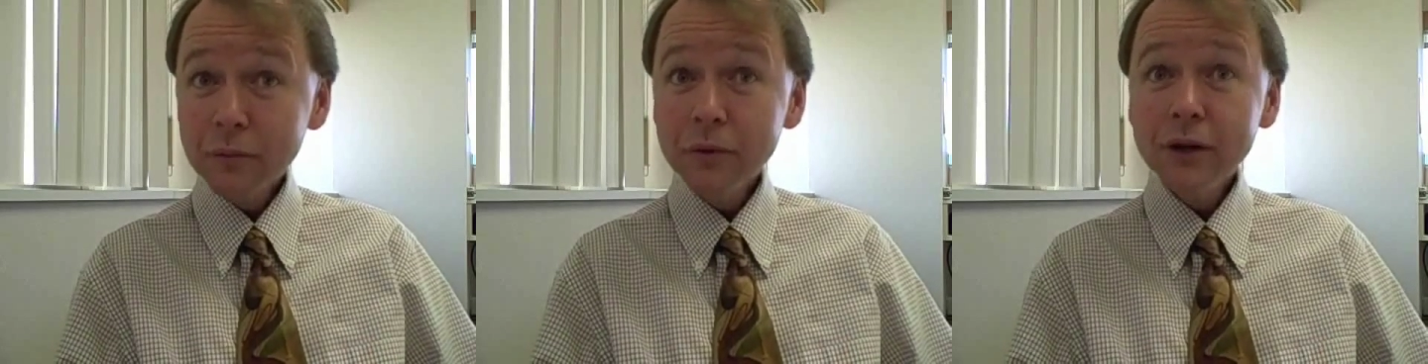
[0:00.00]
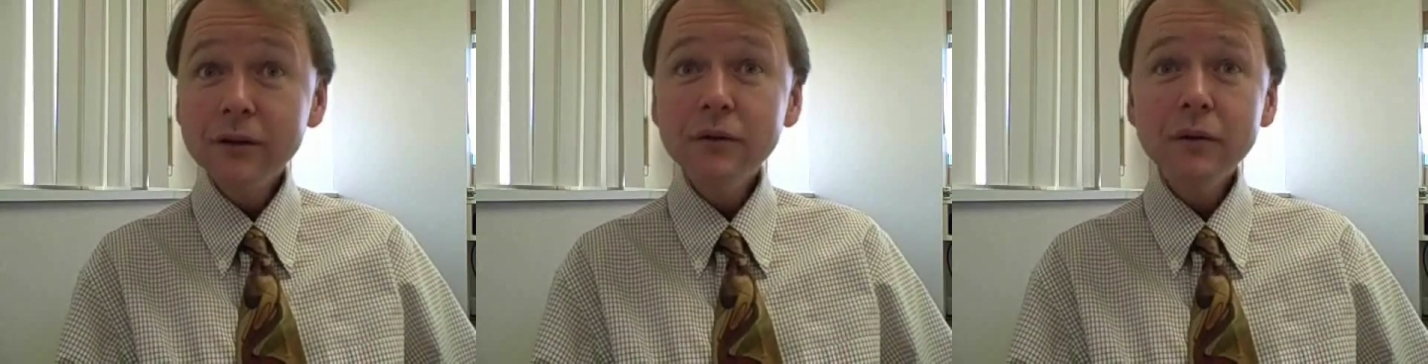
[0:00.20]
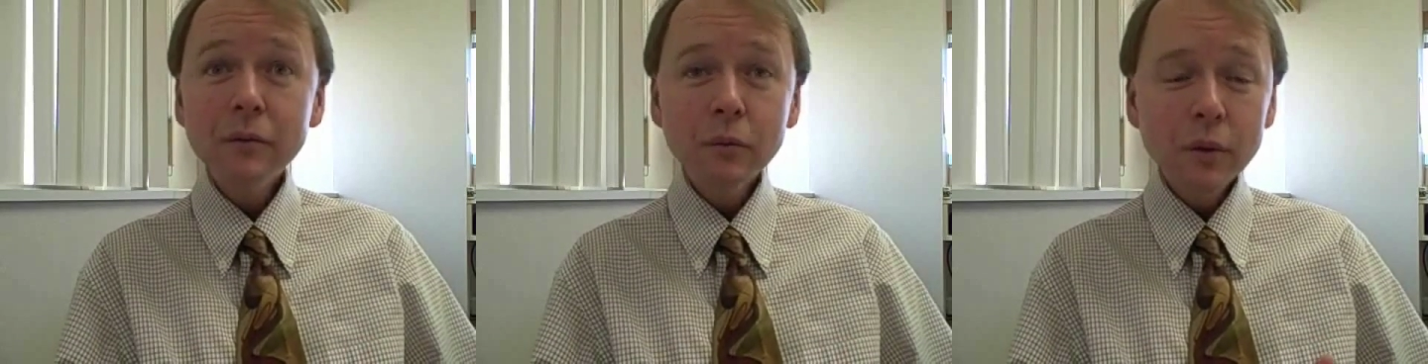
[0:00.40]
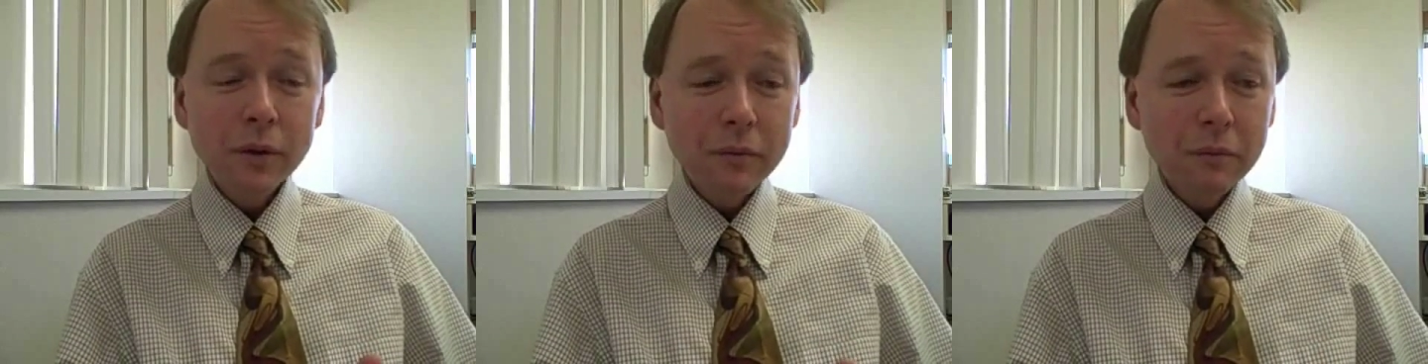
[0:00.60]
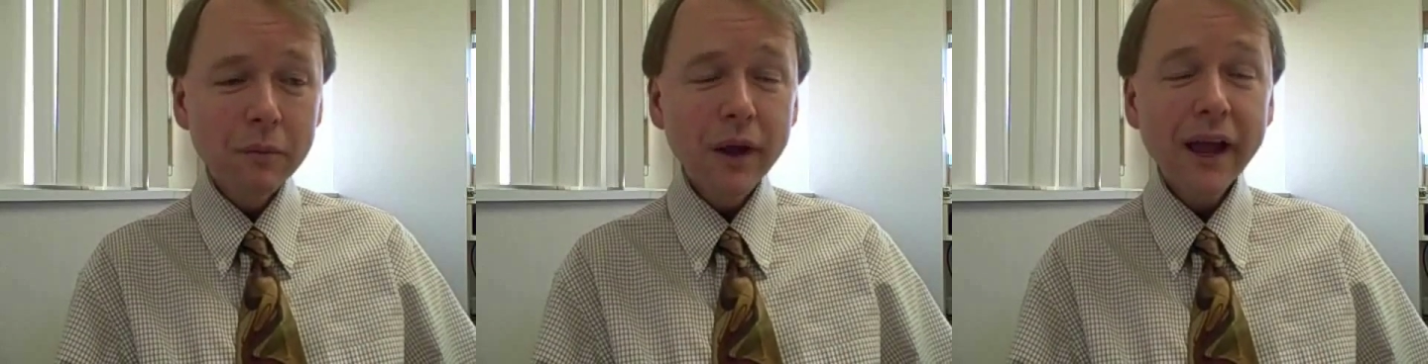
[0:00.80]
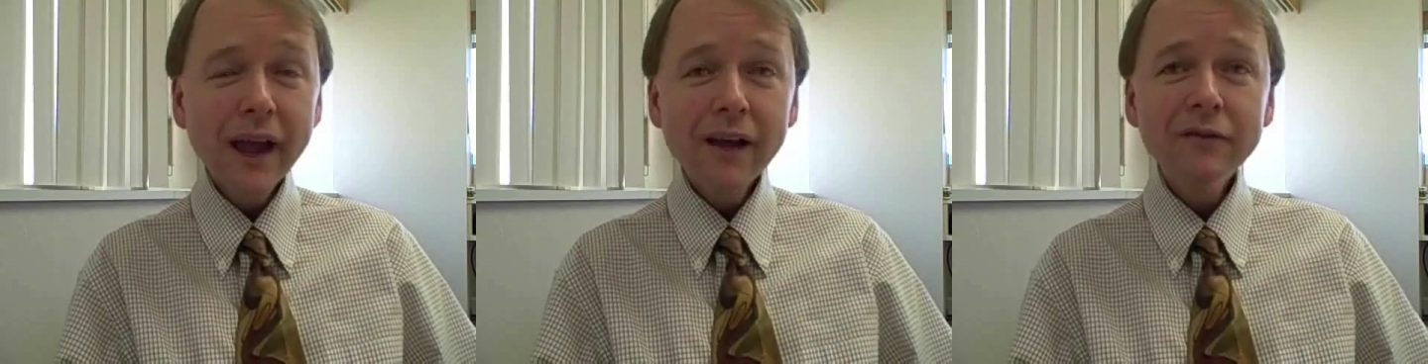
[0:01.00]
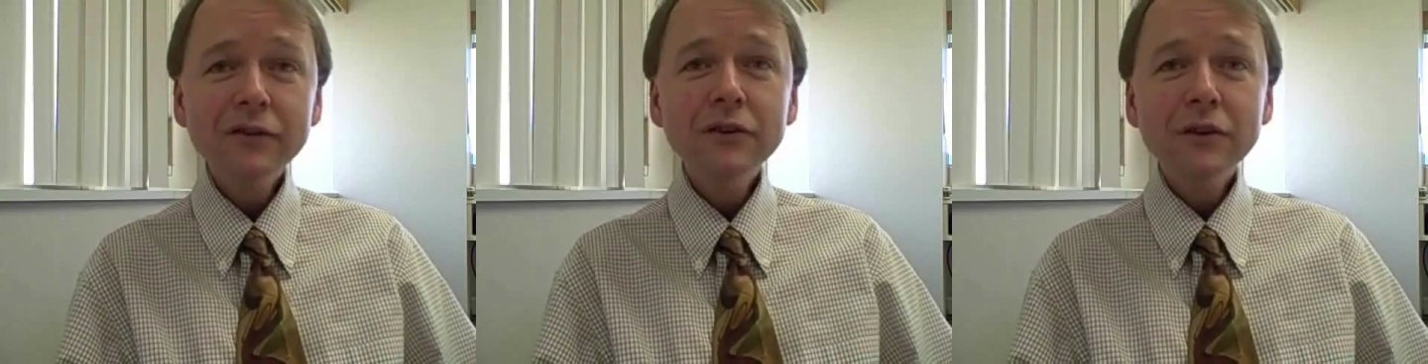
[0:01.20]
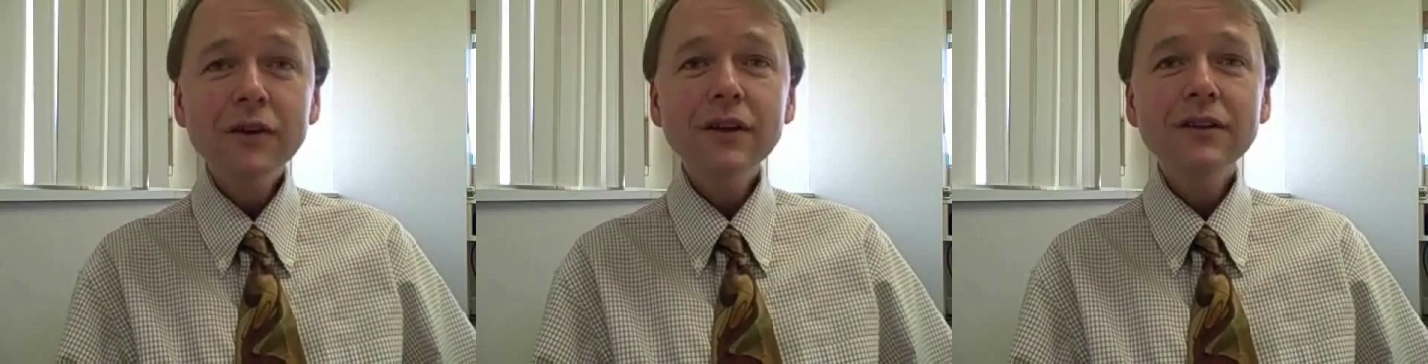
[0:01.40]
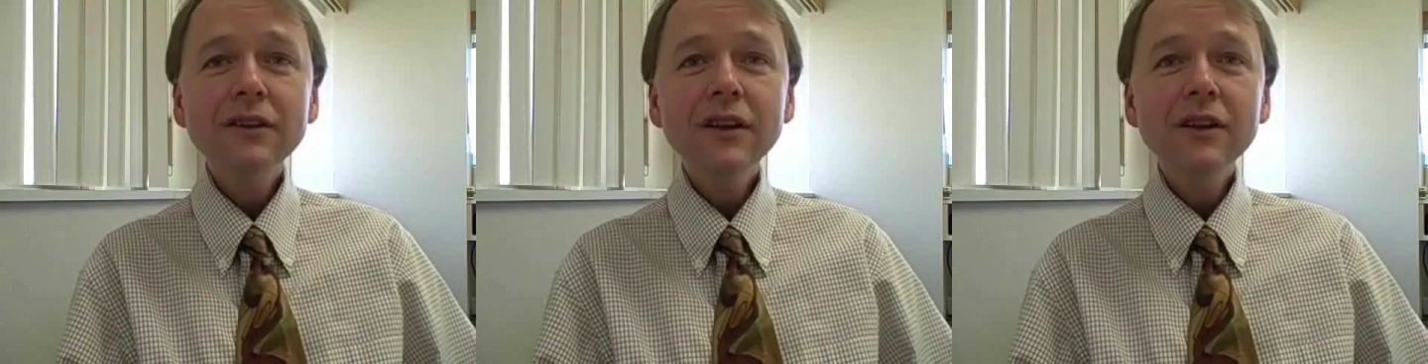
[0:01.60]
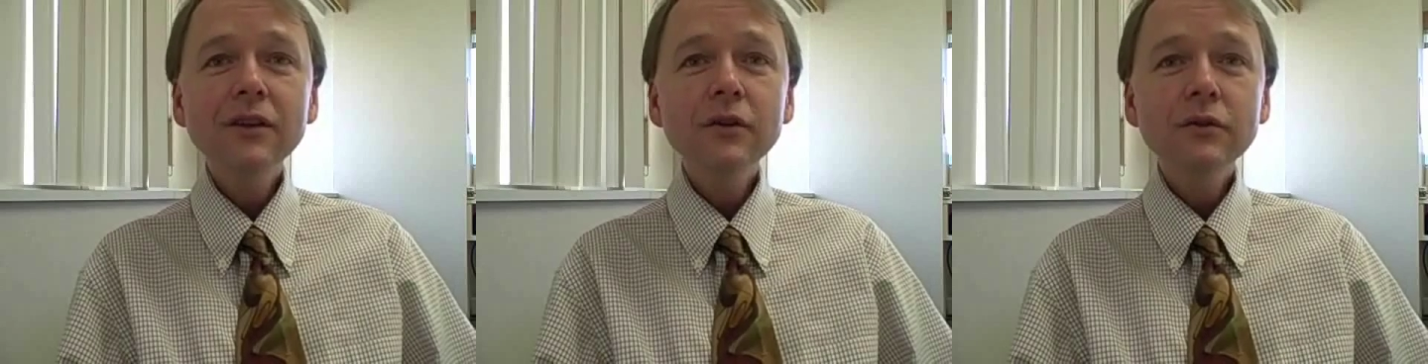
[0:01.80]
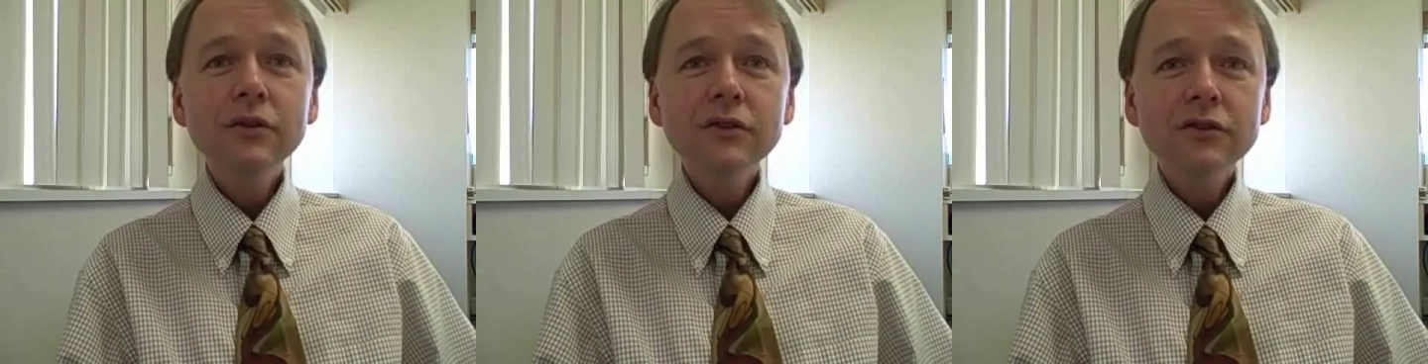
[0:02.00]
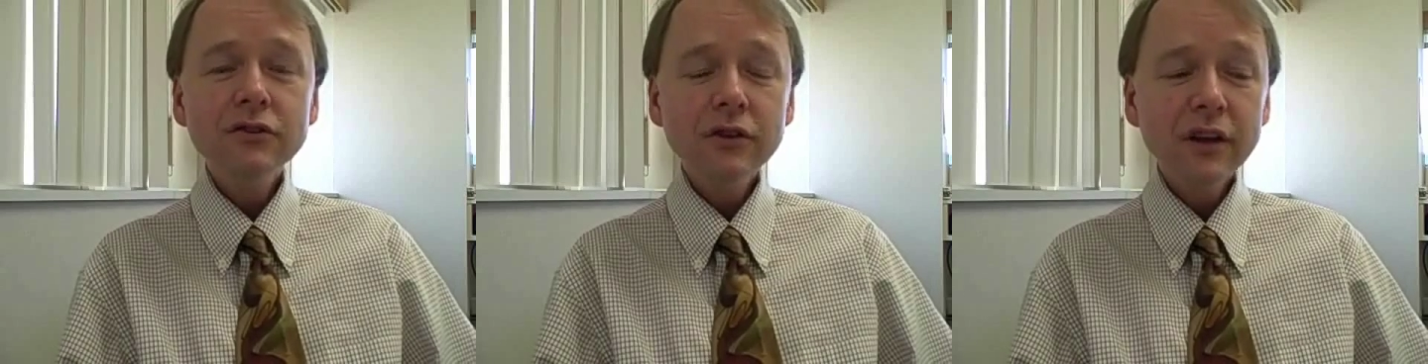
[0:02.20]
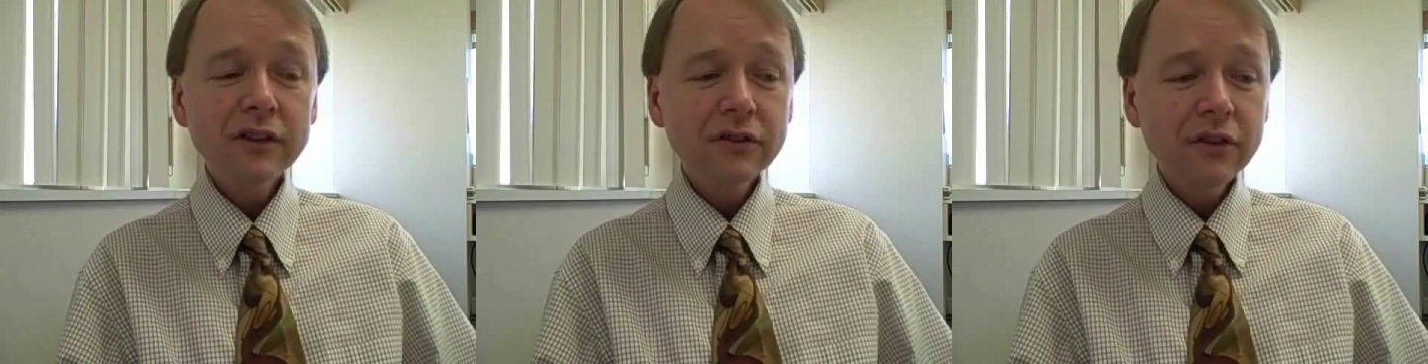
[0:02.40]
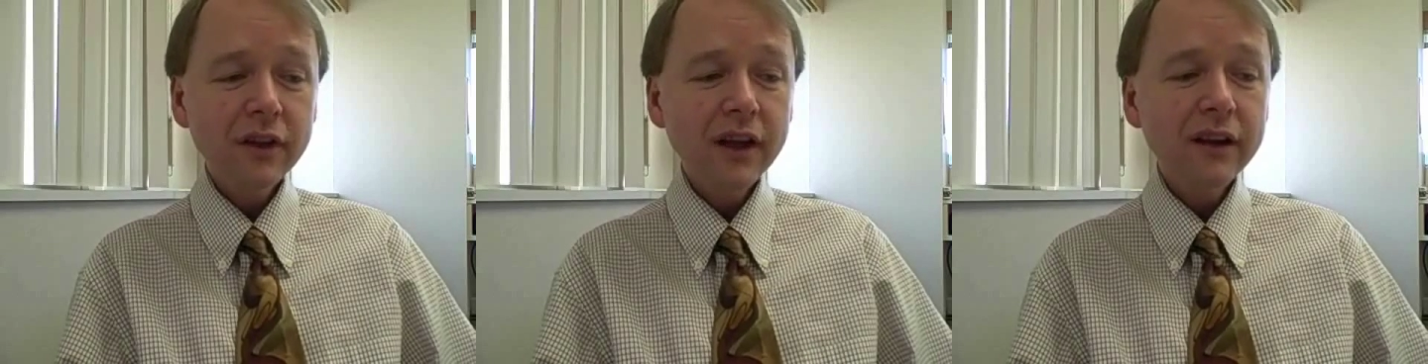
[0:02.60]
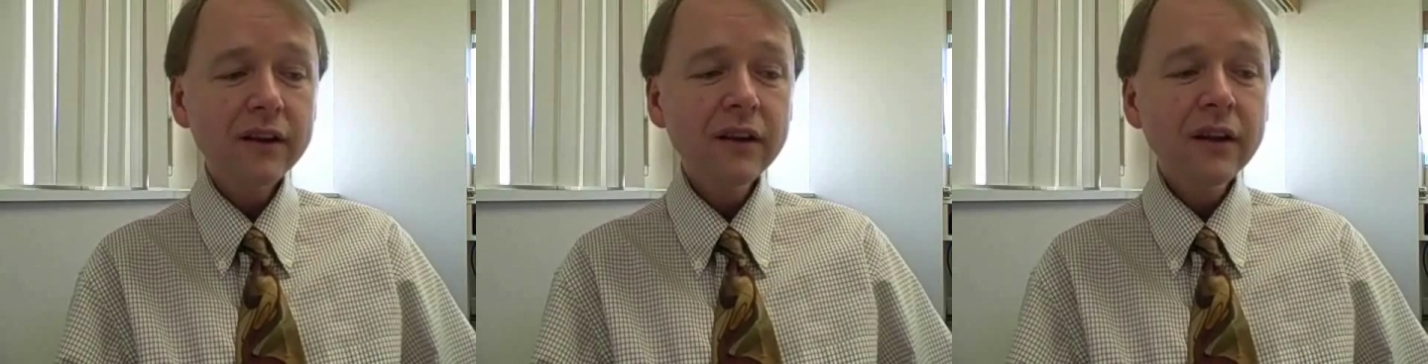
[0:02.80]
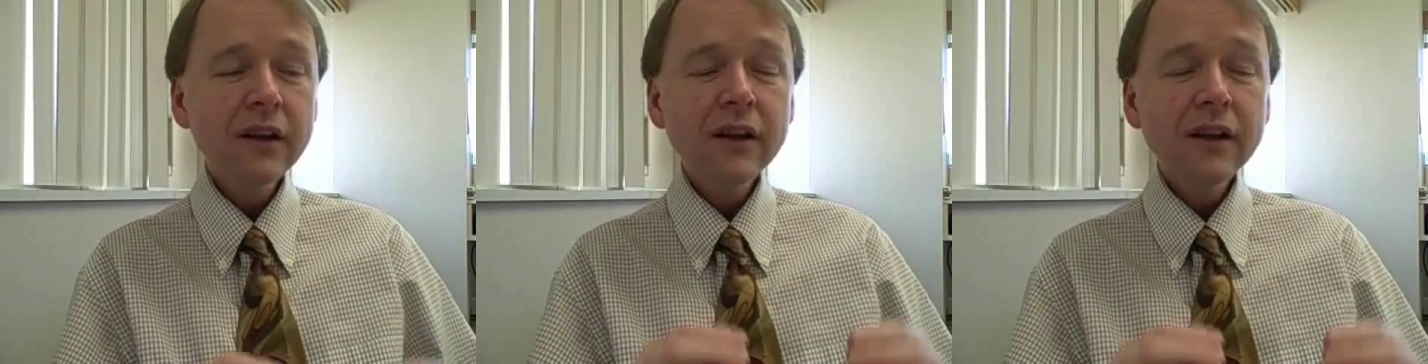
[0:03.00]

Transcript: but we have to continue to stress that